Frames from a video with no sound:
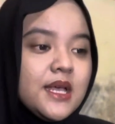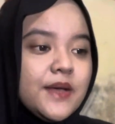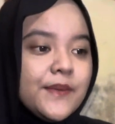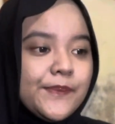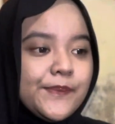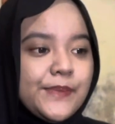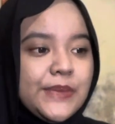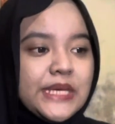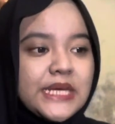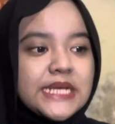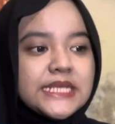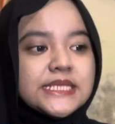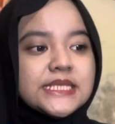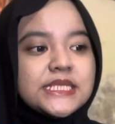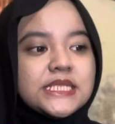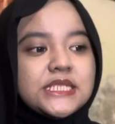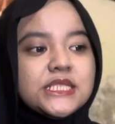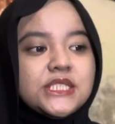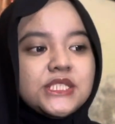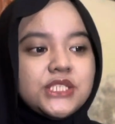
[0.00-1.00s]
Because it
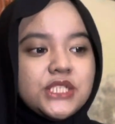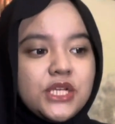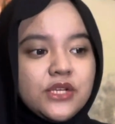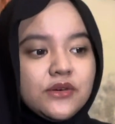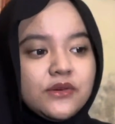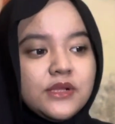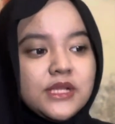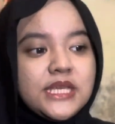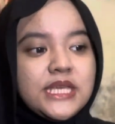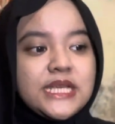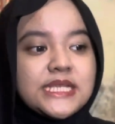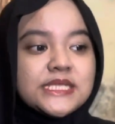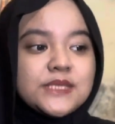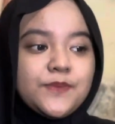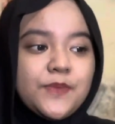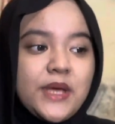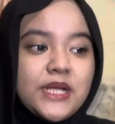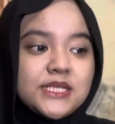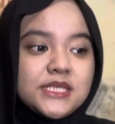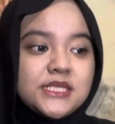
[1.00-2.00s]
is generally
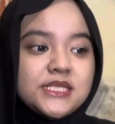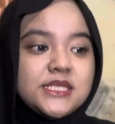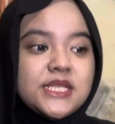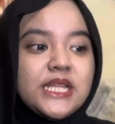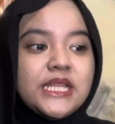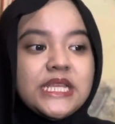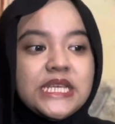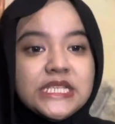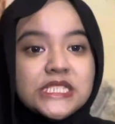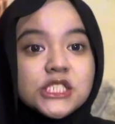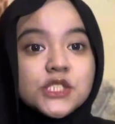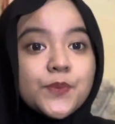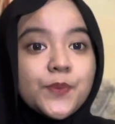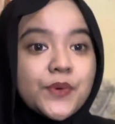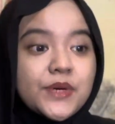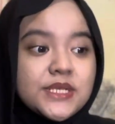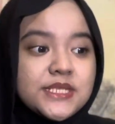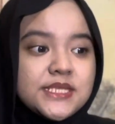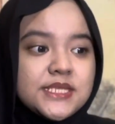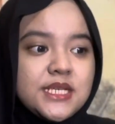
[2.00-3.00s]
expected that each
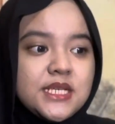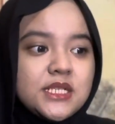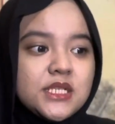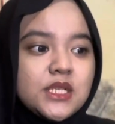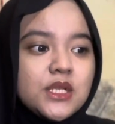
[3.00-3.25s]
person